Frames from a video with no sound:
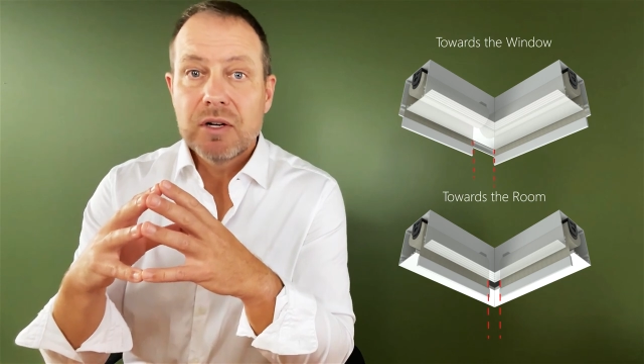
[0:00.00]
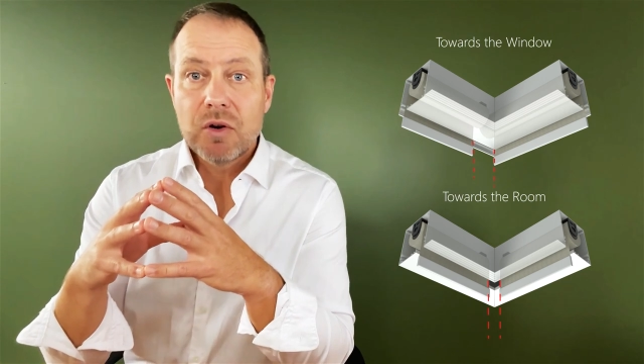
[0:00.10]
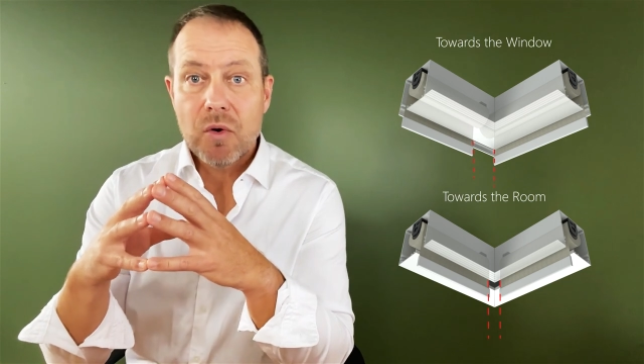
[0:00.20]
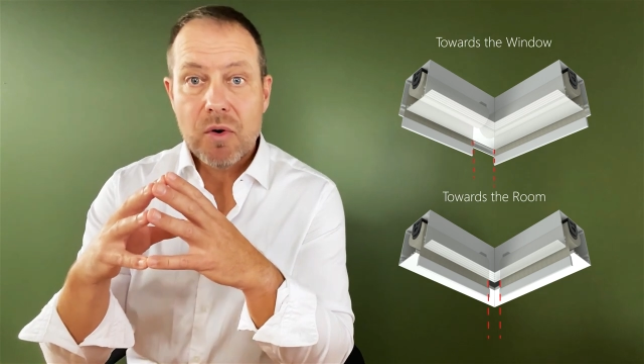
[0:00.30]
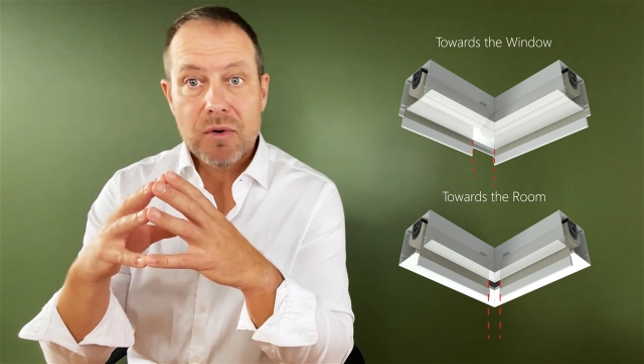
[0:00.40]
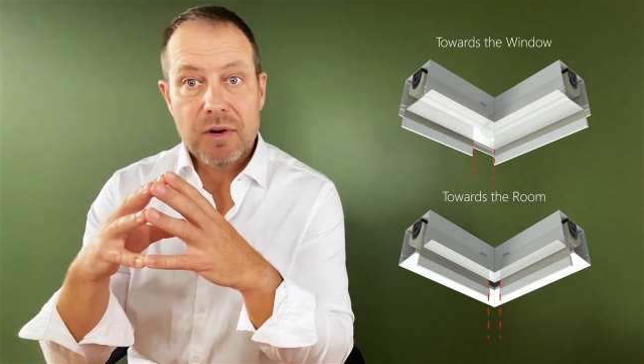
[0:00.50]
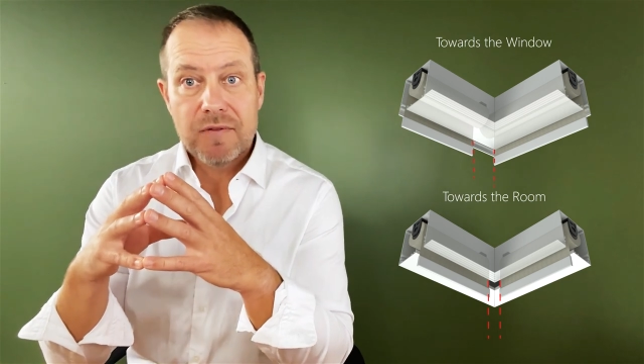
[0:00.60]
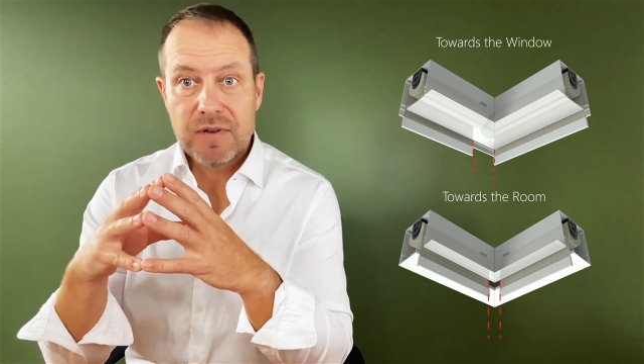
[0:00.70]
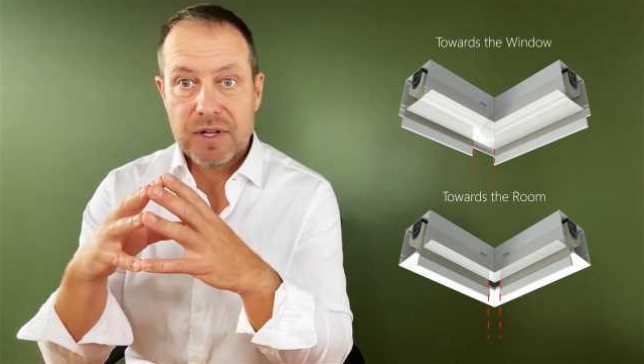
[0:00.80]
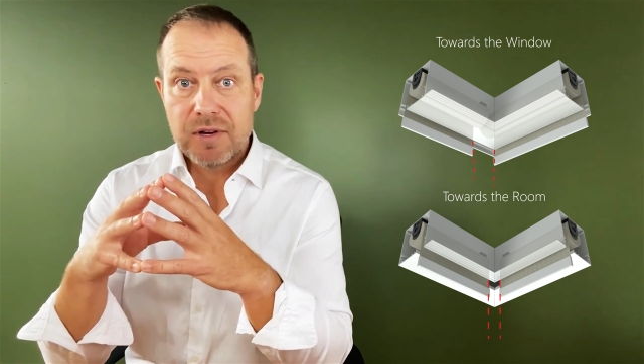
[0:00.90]
corner
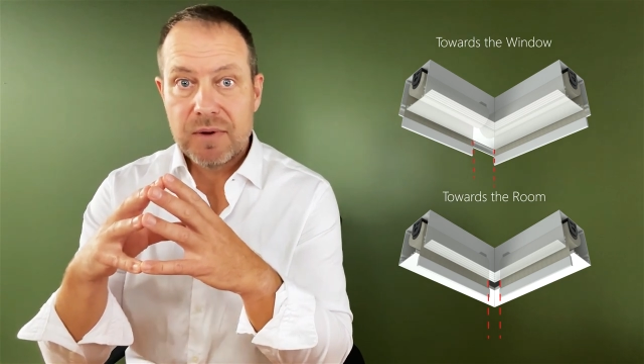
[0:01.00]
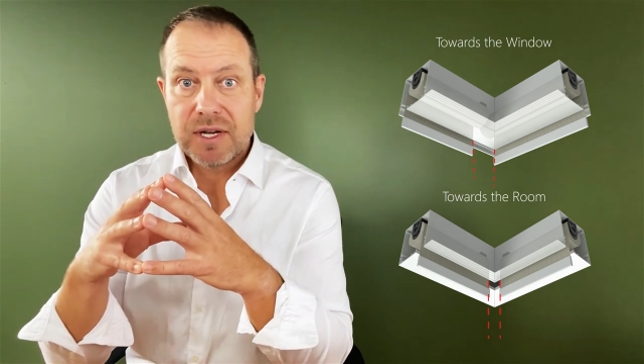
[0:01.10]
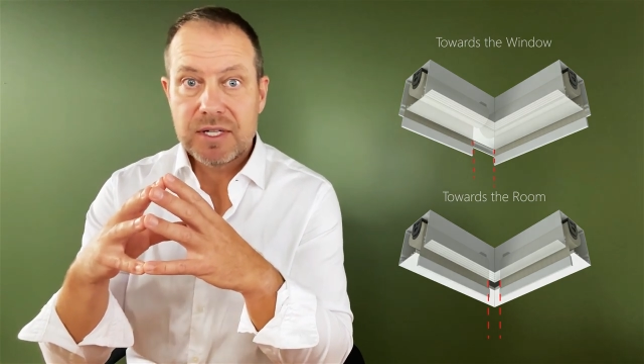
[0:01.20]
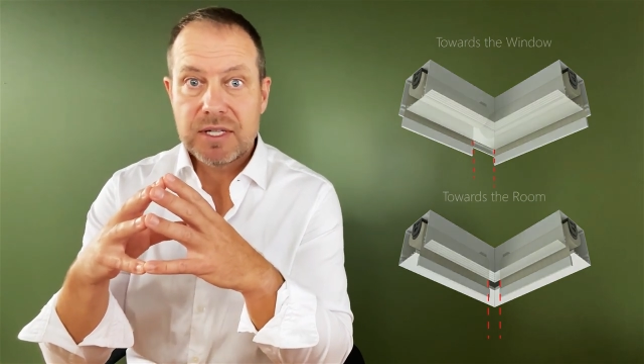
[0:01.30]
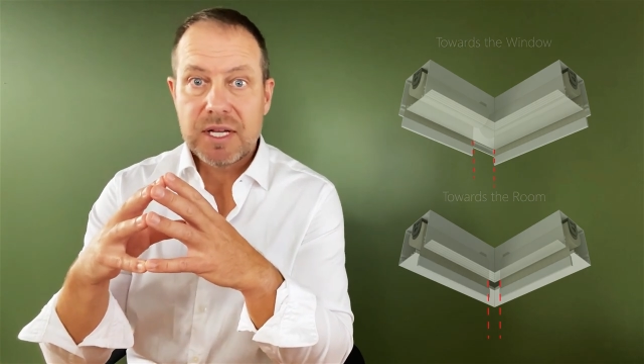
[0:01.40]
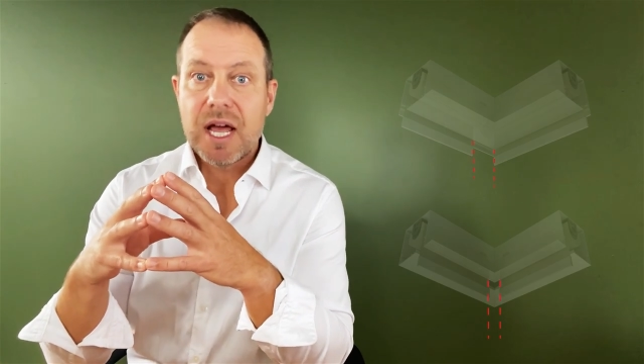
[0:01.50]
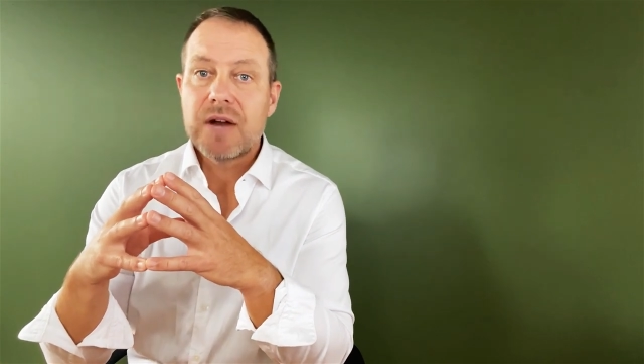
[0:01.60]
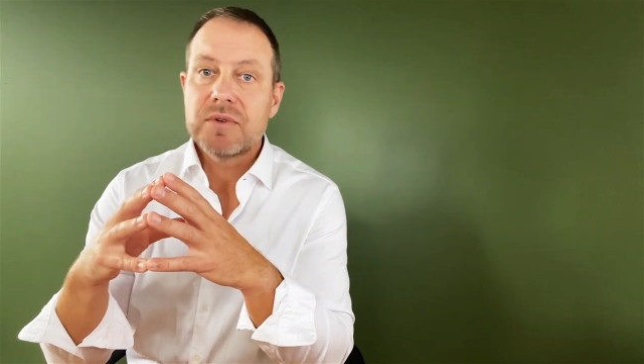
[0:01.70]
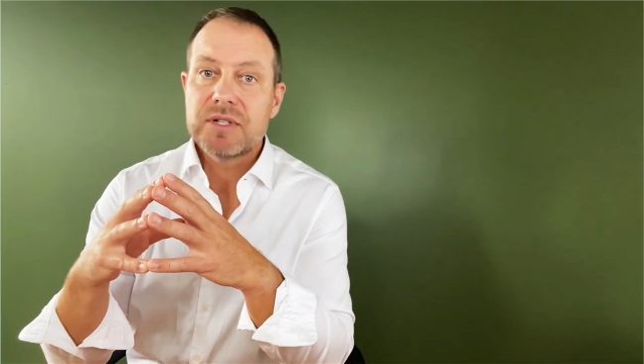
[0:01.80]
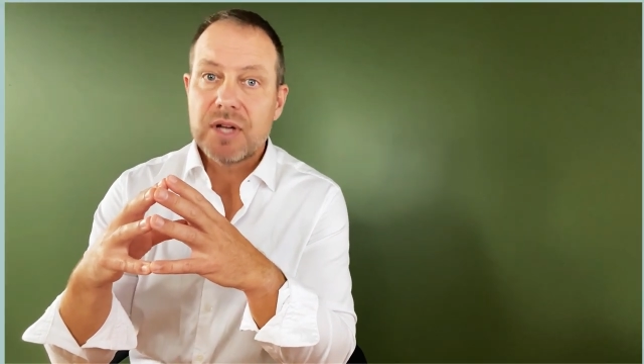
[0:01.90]
configurations
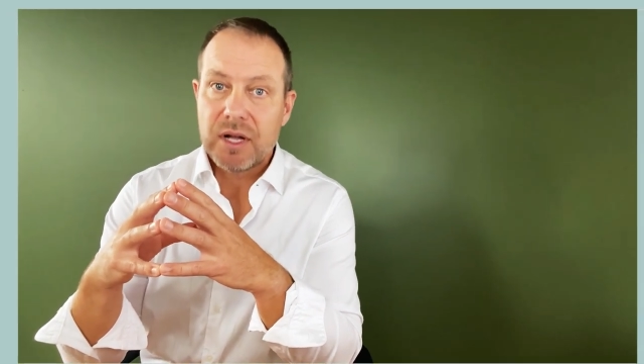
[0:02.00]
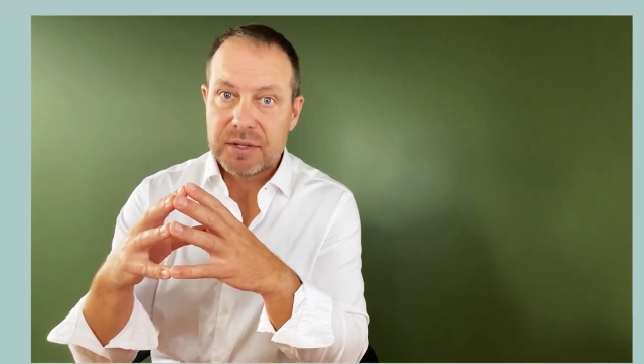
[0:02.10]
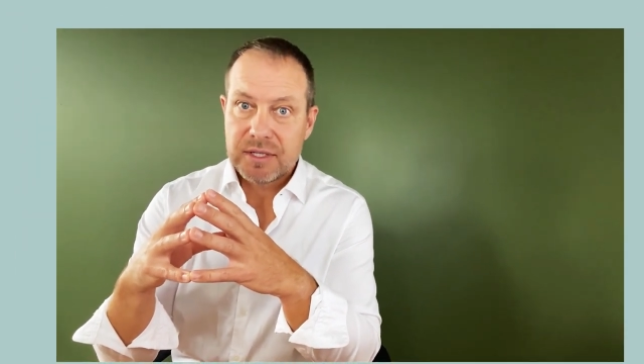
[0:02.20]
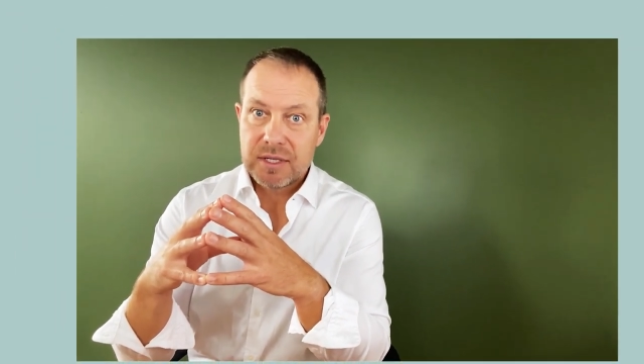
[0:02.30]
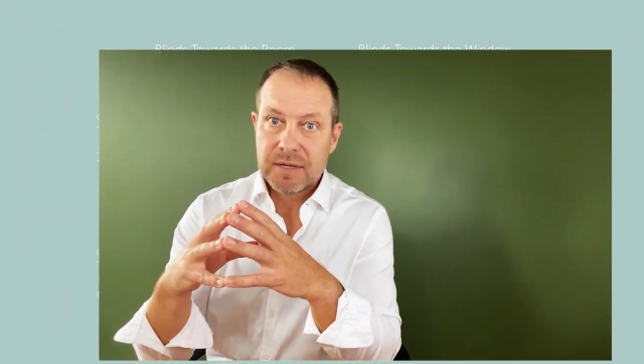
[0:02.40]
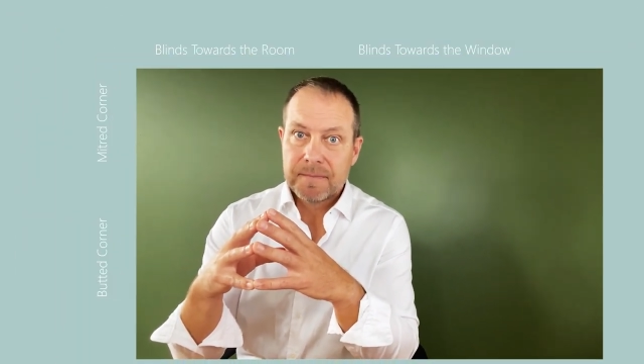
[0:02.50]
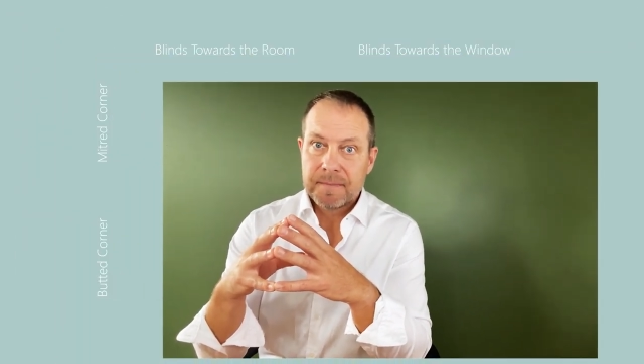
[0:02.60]
and results.